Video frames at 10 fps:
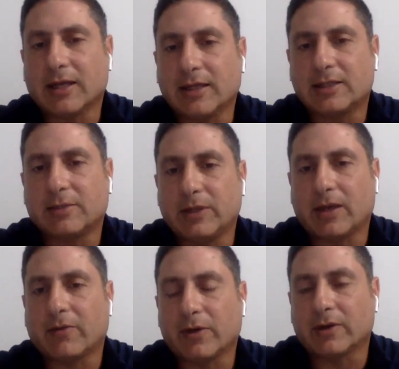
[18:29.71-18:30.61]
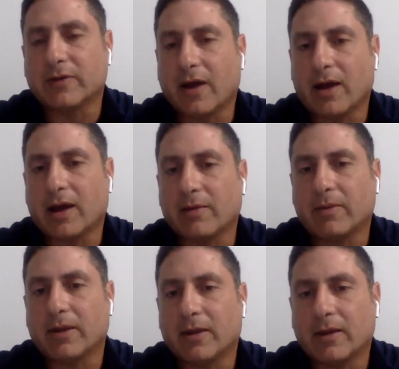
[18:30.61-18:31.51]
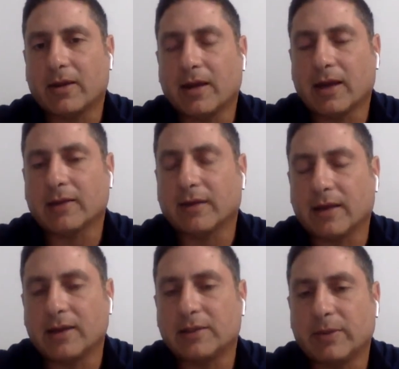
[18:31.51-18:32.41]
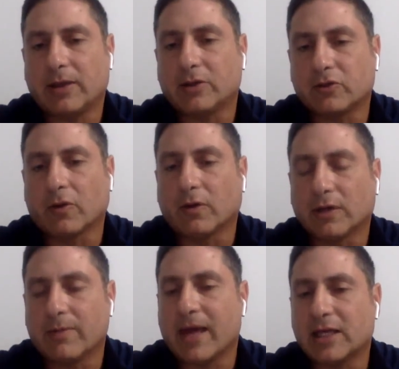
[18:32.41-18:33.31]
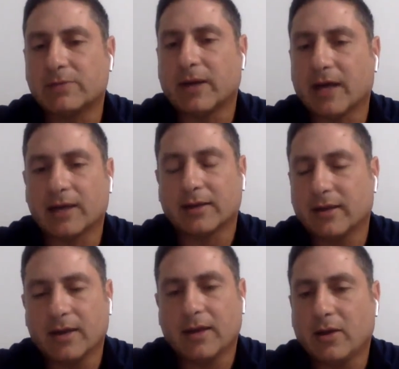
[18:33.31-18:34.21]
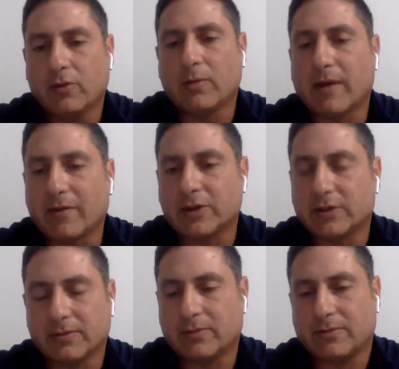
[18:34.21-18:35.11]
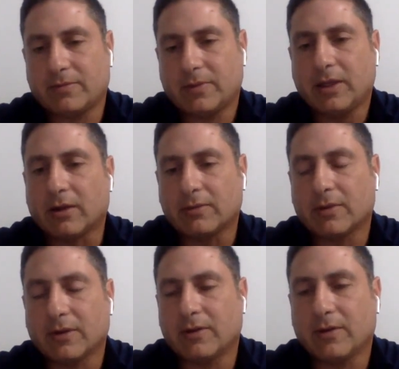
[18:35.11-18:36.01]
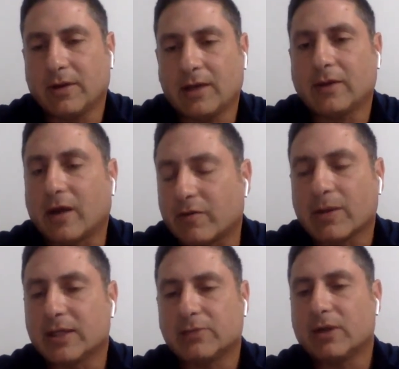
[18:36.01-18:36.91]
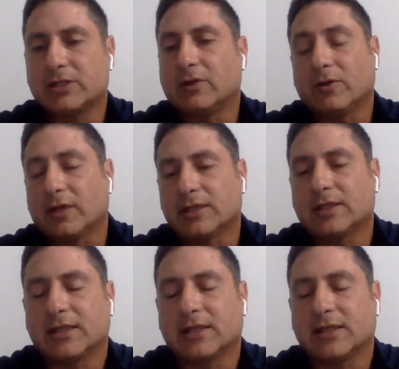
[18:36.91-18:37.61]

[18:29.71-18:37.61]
It needs to be done in real time, and it needs to be controlled and managed by whoever's, in the government who wants to do this.